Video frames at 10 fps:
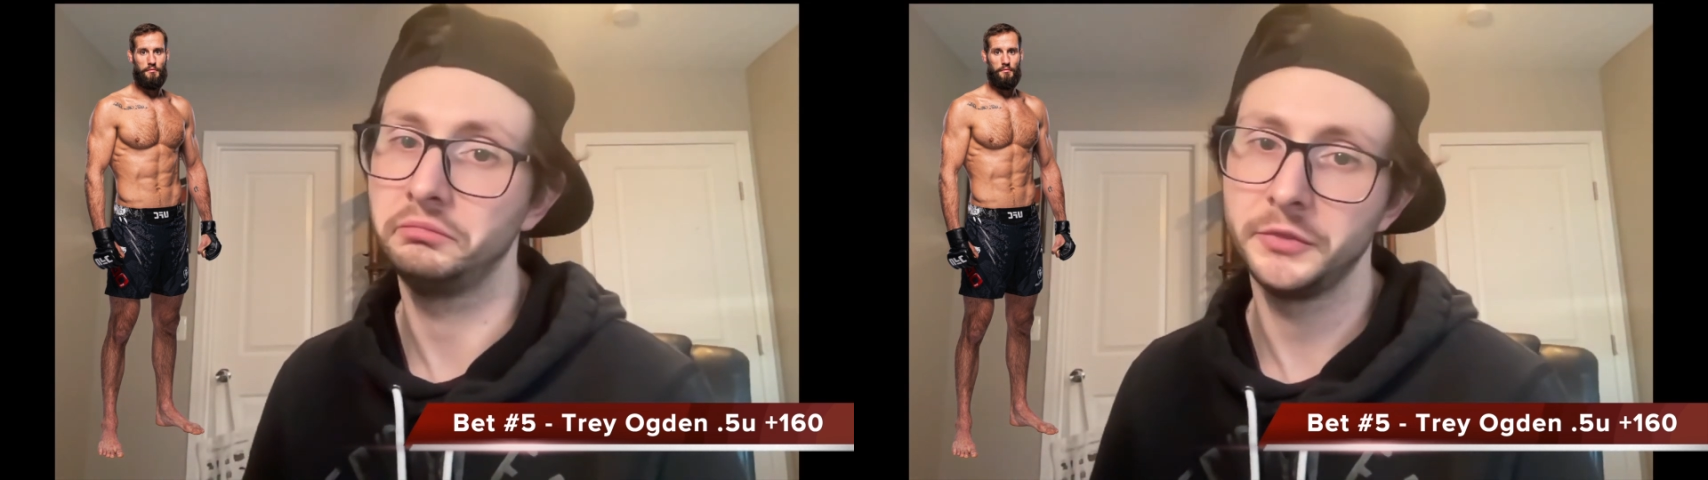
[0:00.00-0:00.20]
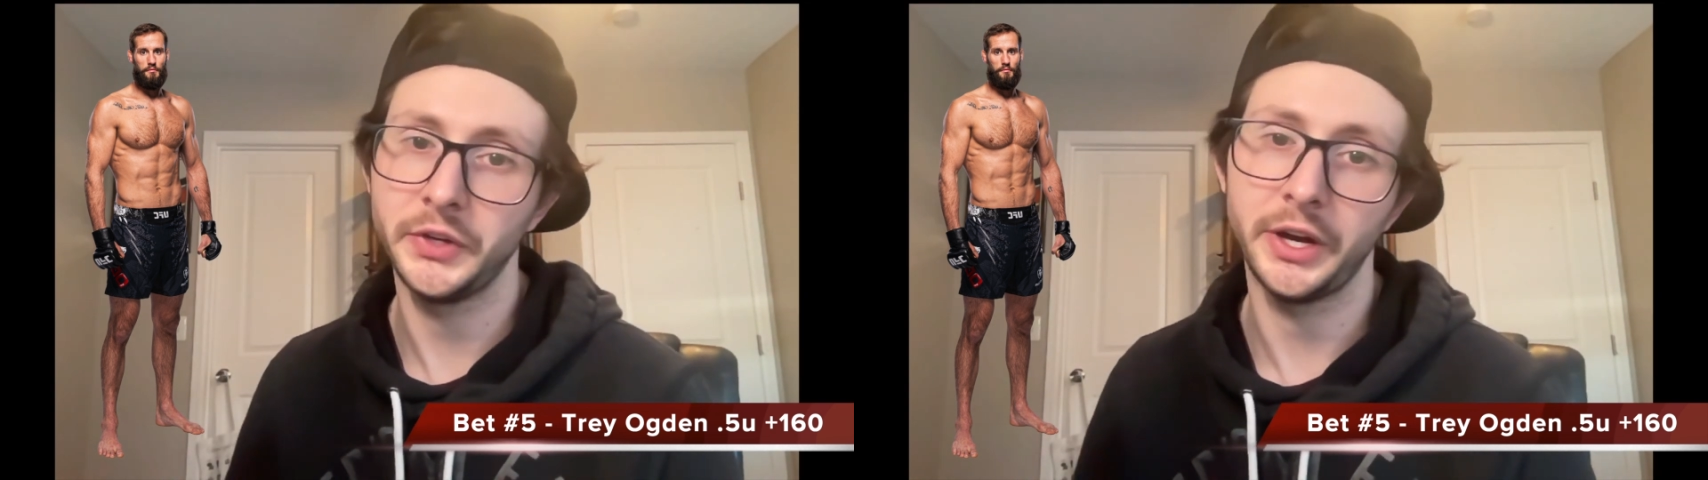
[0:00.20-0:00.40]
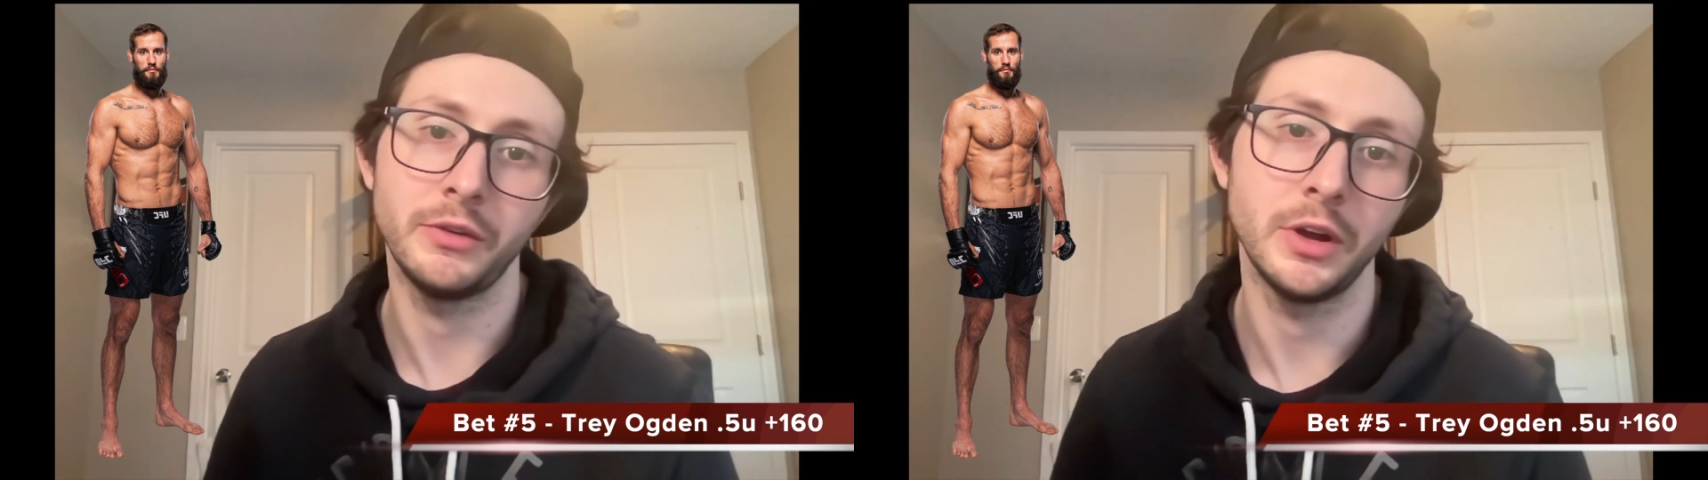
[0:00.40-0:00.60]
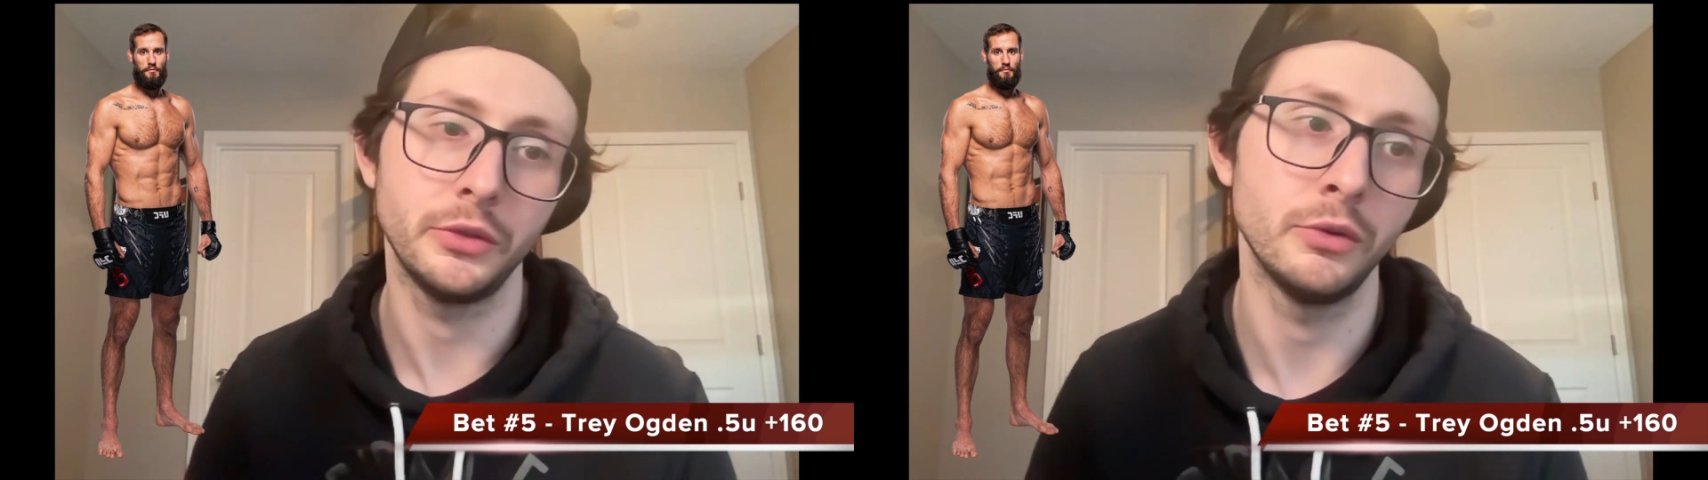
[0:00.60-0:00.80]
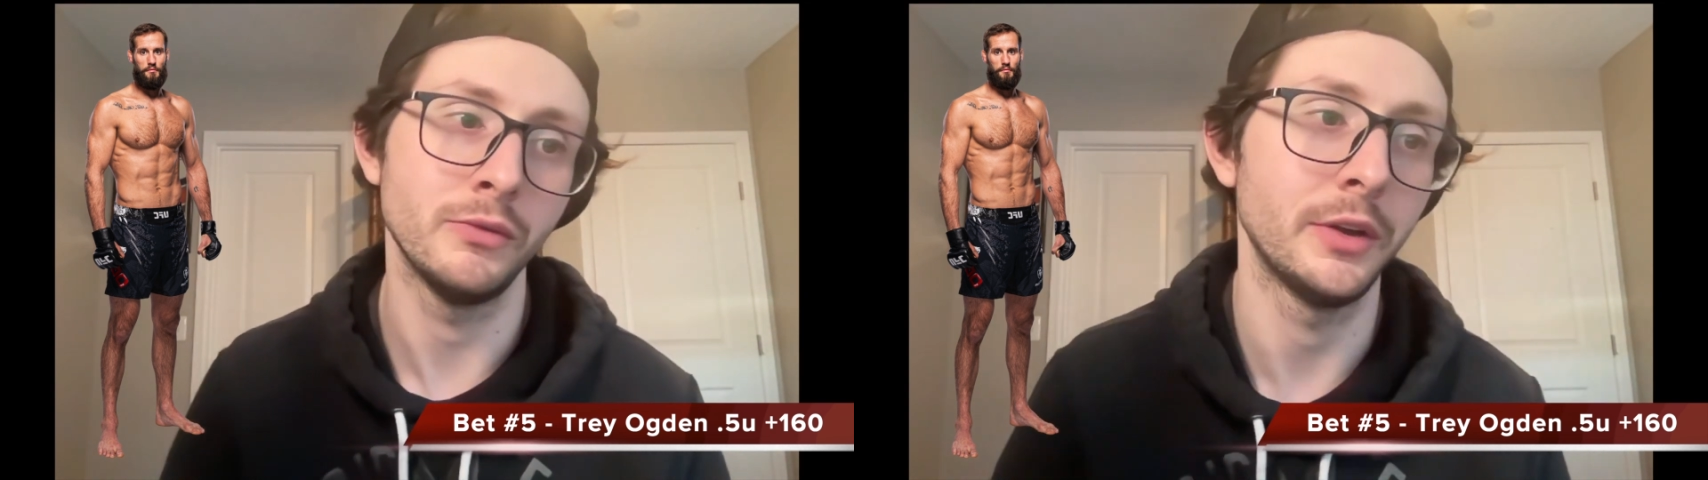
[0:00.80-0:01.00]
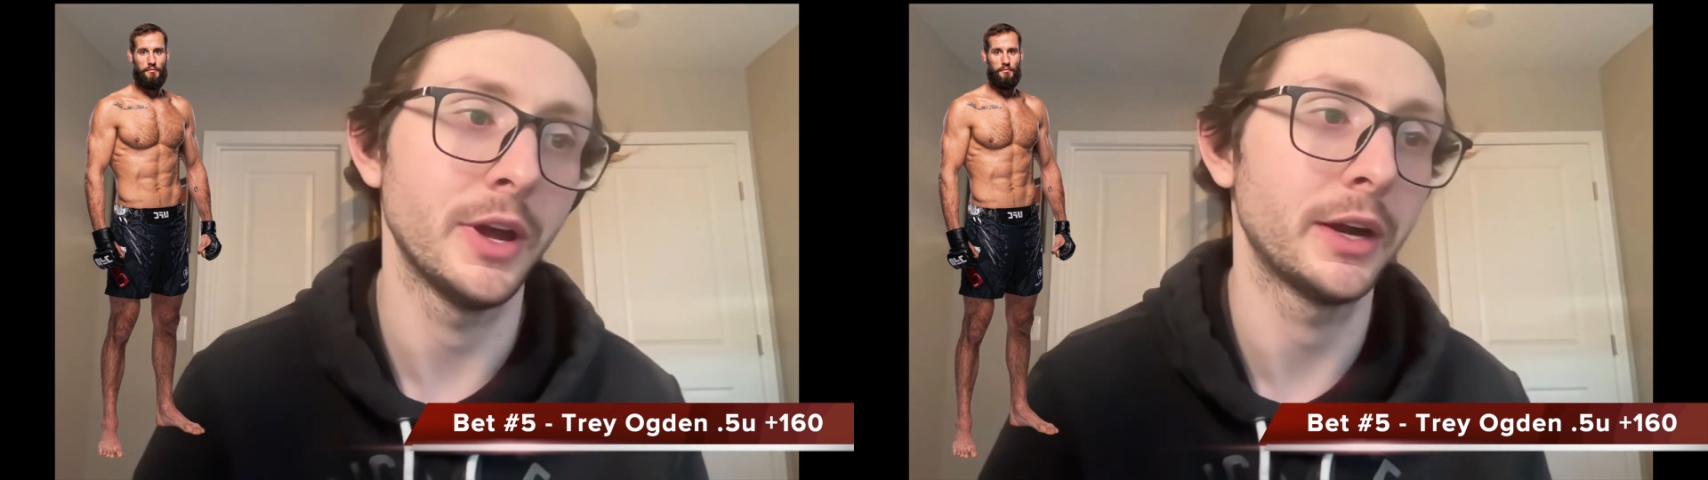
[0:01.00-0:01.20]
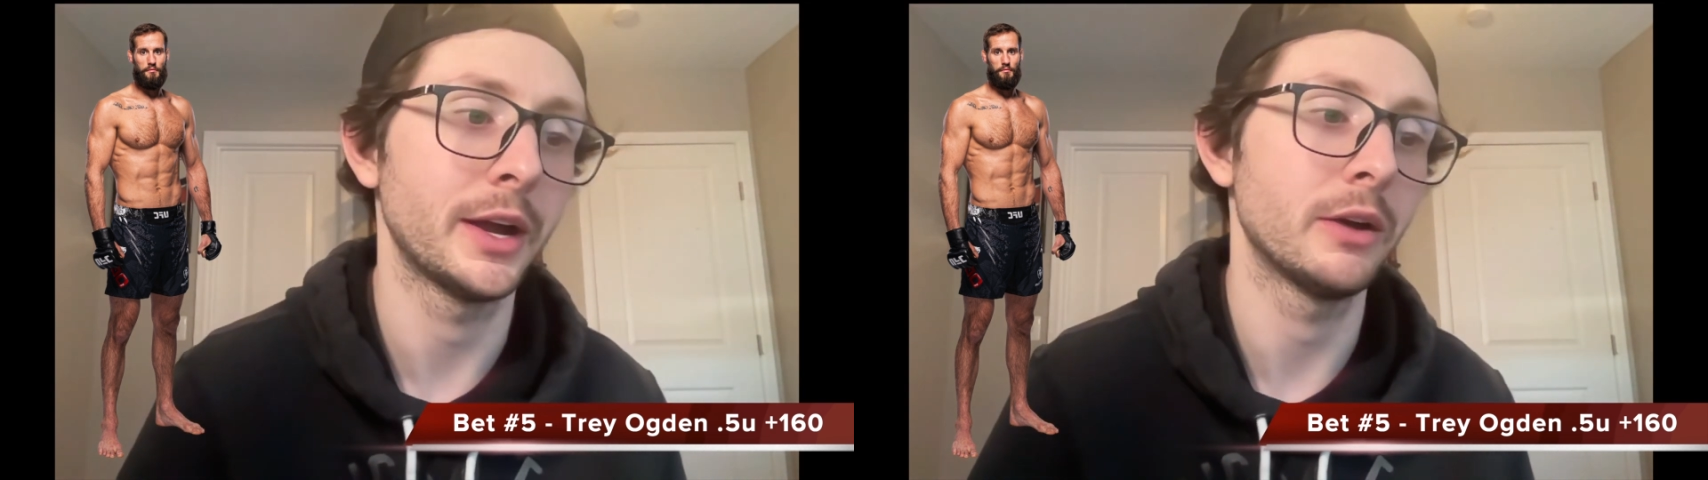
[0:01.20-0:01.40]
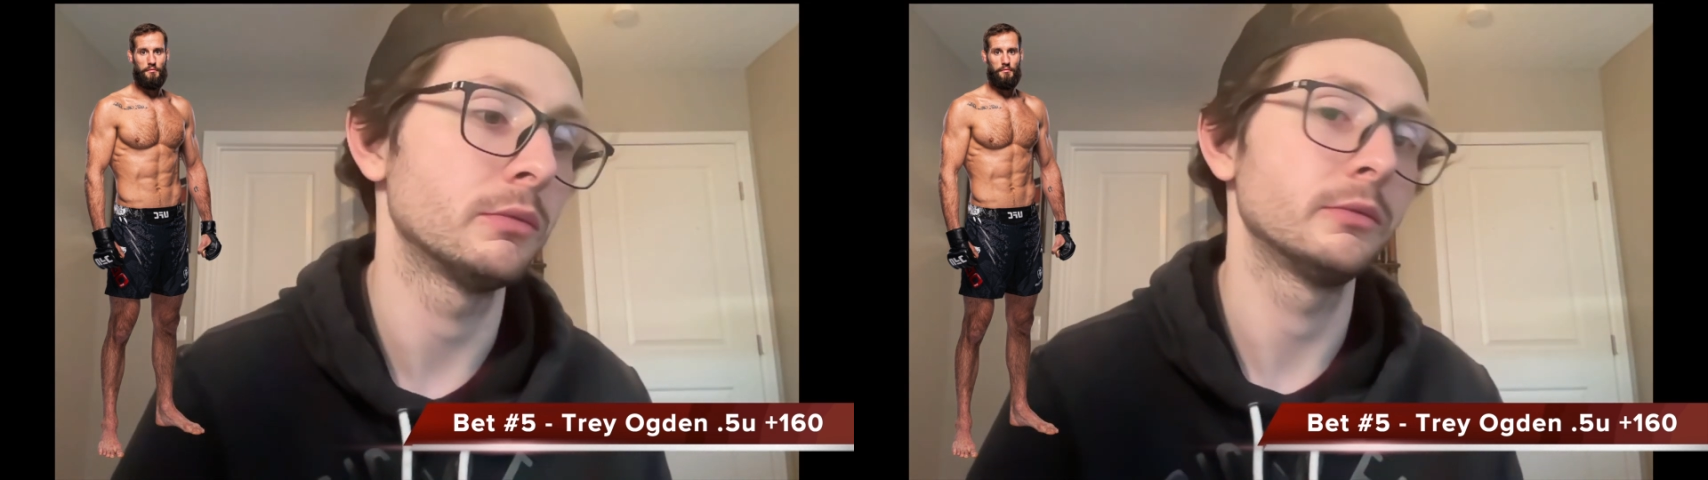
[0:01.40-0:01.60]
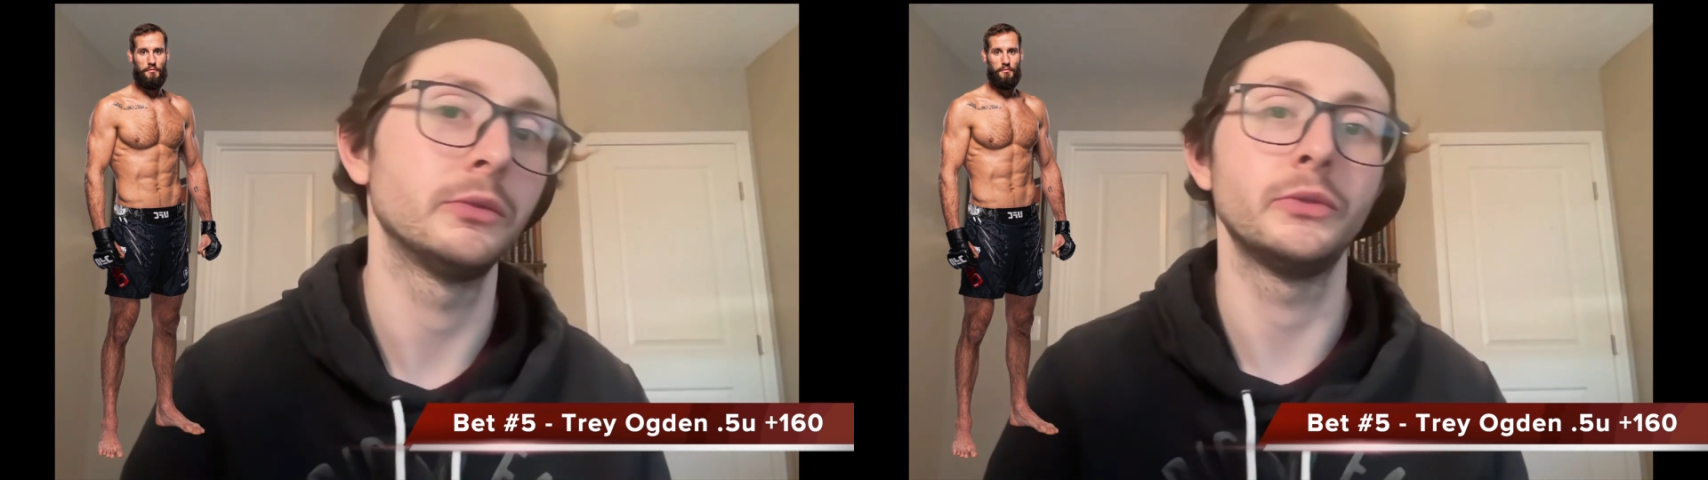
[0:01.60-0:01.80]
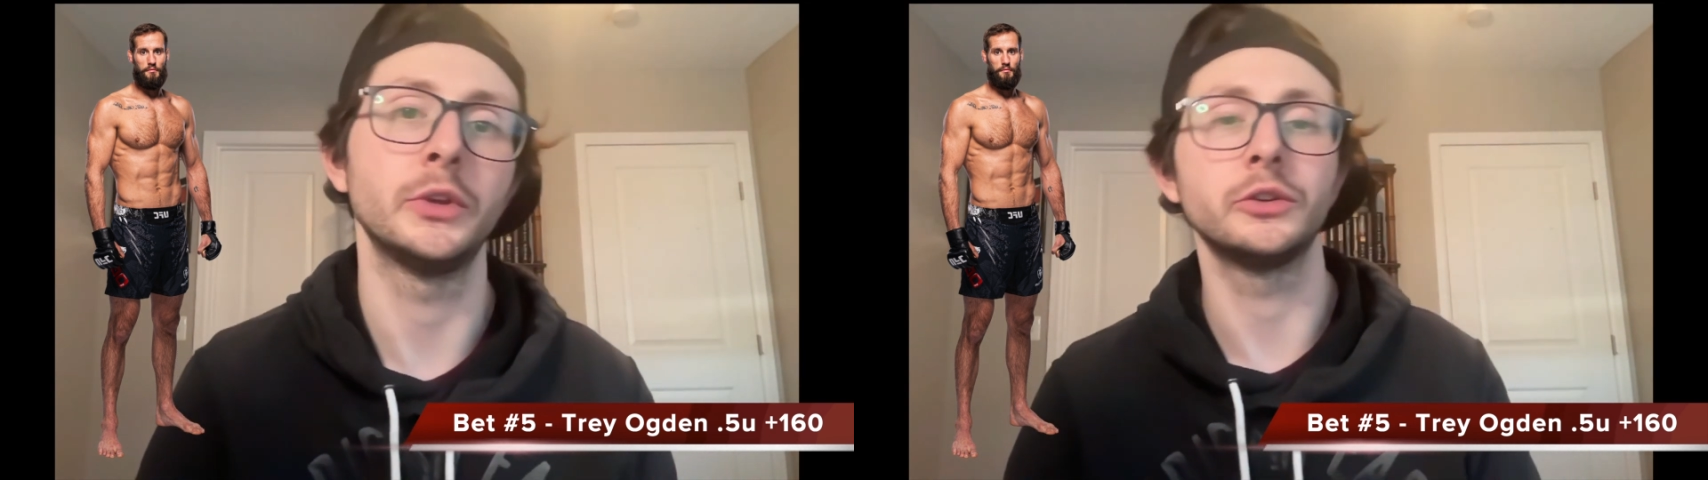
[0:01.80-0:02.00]
second round, third round knockout
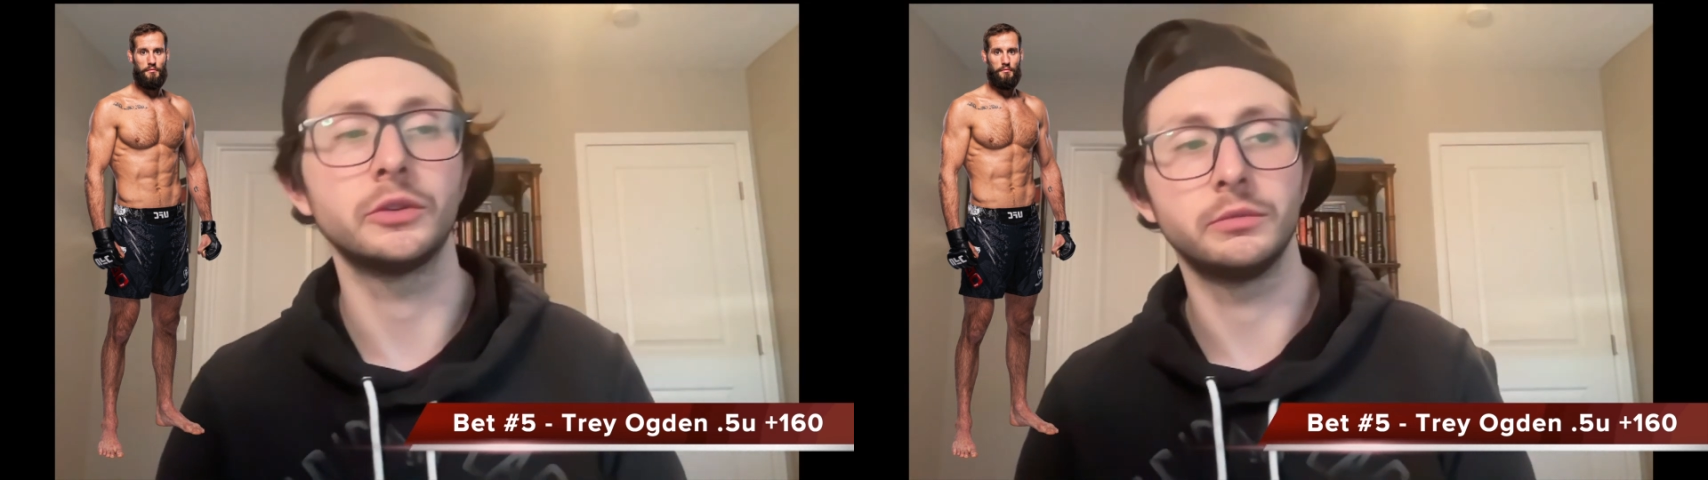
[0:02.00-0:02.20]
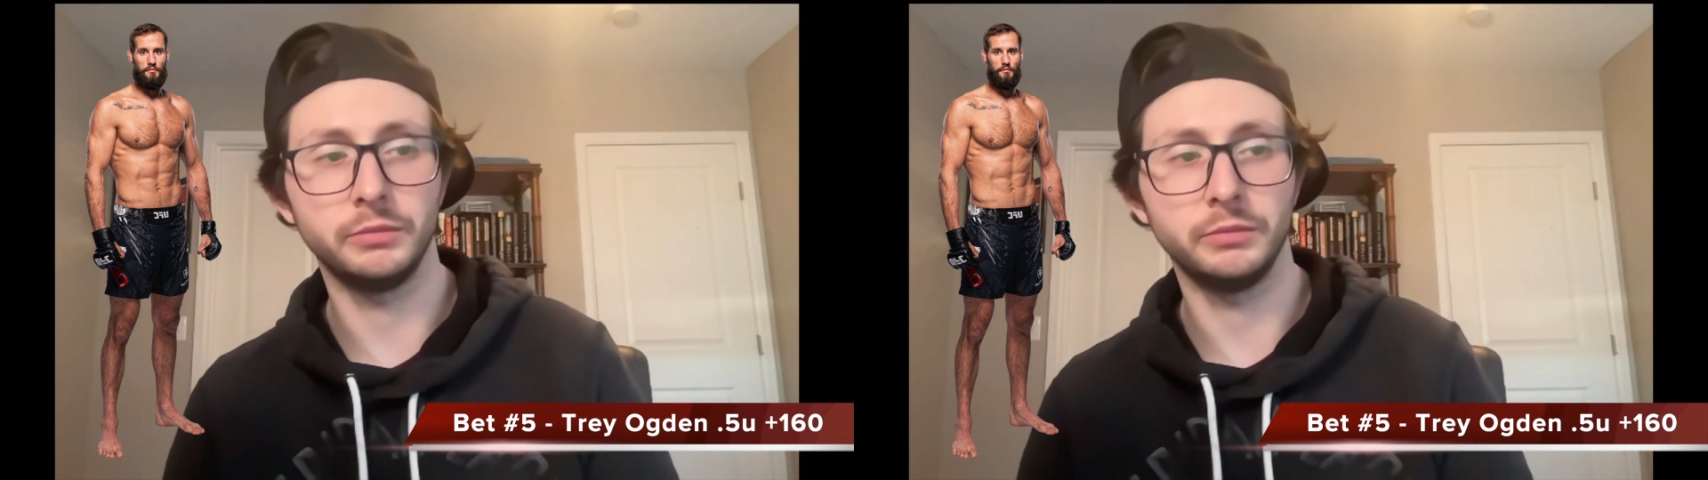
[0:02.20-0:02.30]
finish.